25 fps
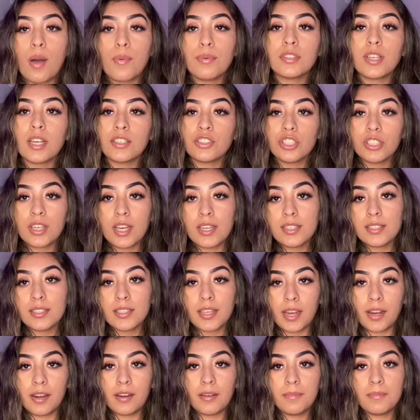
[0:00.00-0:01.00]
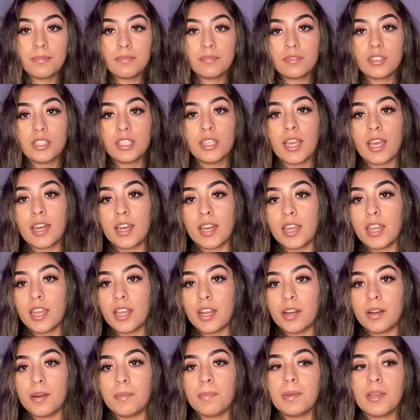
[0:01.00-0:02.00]
actually kind of scared to get it
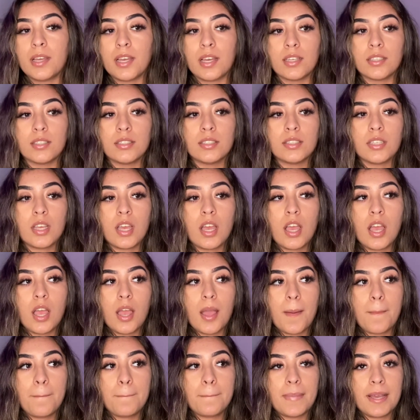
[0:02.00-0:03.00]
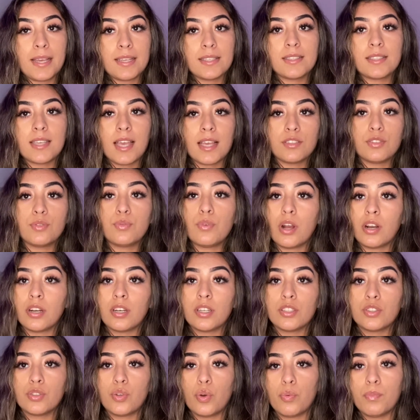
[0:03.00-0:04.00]
here because my tattoo
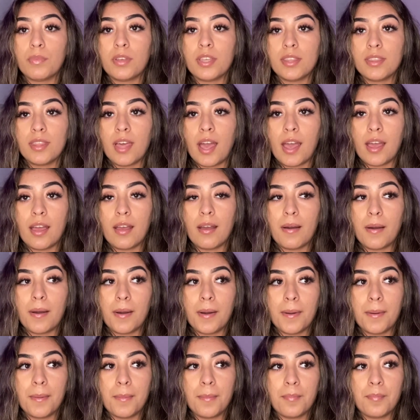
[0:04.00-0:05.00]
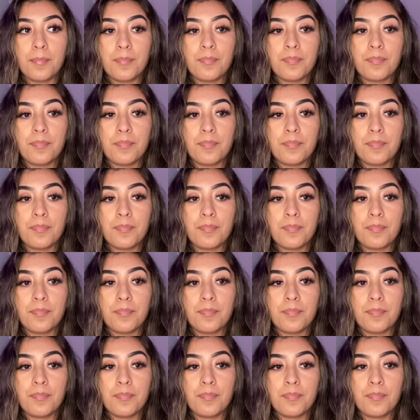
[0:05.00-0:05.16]
artist told me that um